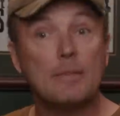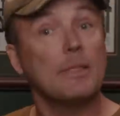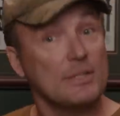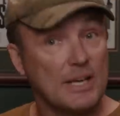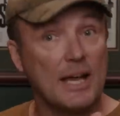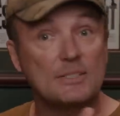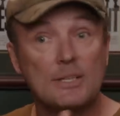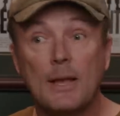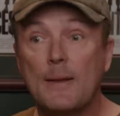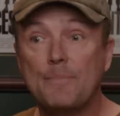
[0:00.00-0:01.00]
hey, this
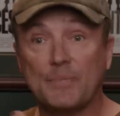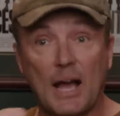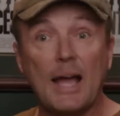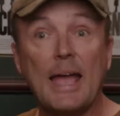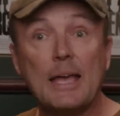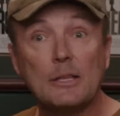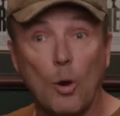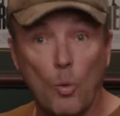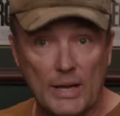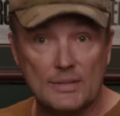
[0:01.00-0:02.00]
guy's got
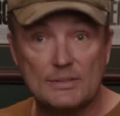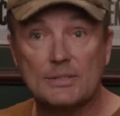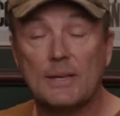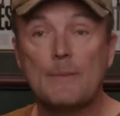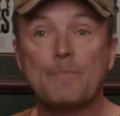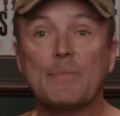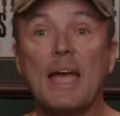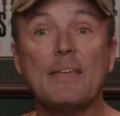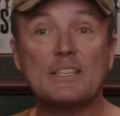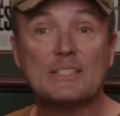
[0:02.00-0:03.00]
HALO wings.
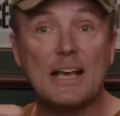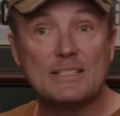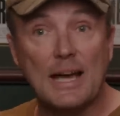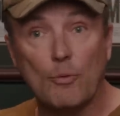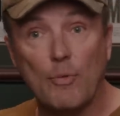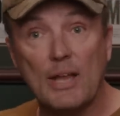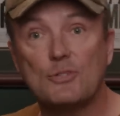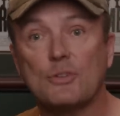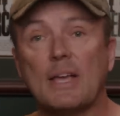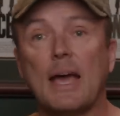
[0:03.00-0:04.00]
Hey, this guy's got a
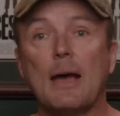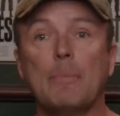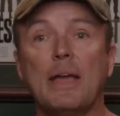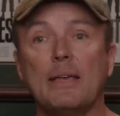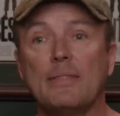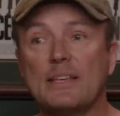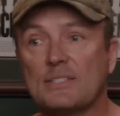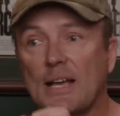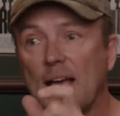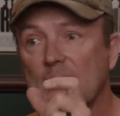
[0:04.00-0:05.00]
ranger tab. Hey,
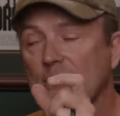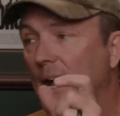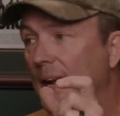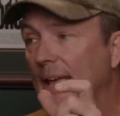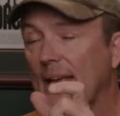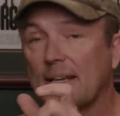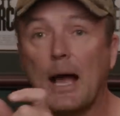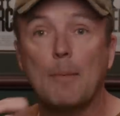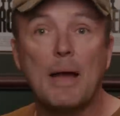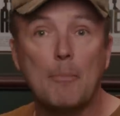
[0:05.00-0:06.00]
this guy's got a
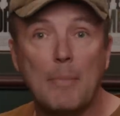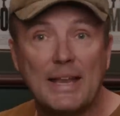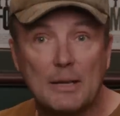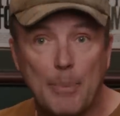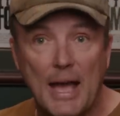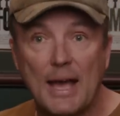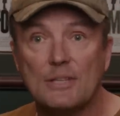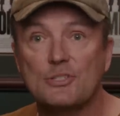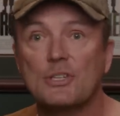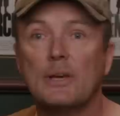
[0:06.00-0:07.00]
combat medic
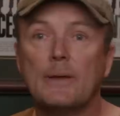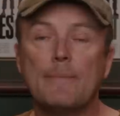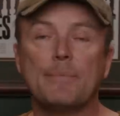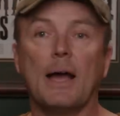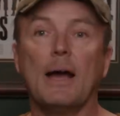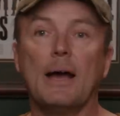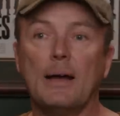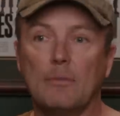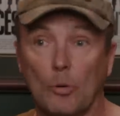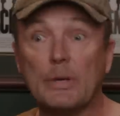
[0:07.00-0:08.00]
badge.
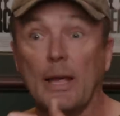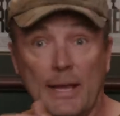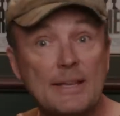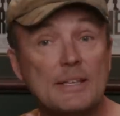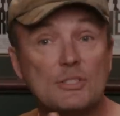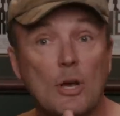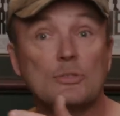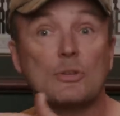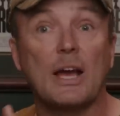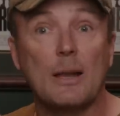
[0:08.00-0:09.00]
Uh, okay, hey, he's
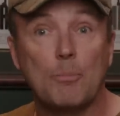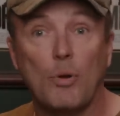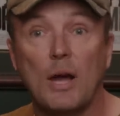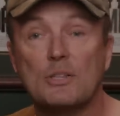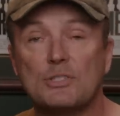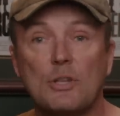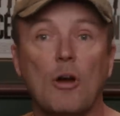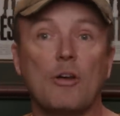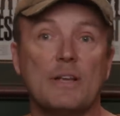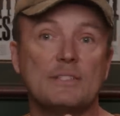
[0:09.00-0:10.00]
also got a bronze
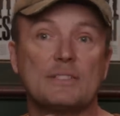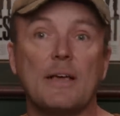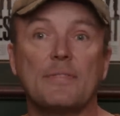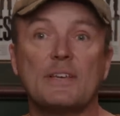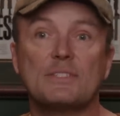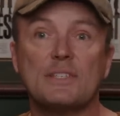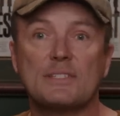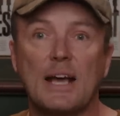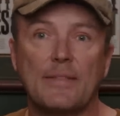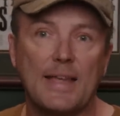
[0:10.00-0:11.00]
star. He's got this,
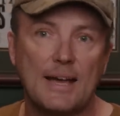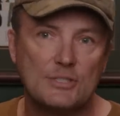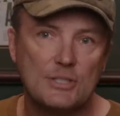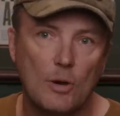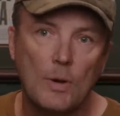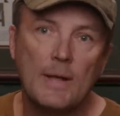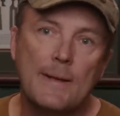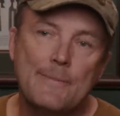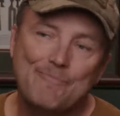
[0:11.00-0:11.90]
he's got that. So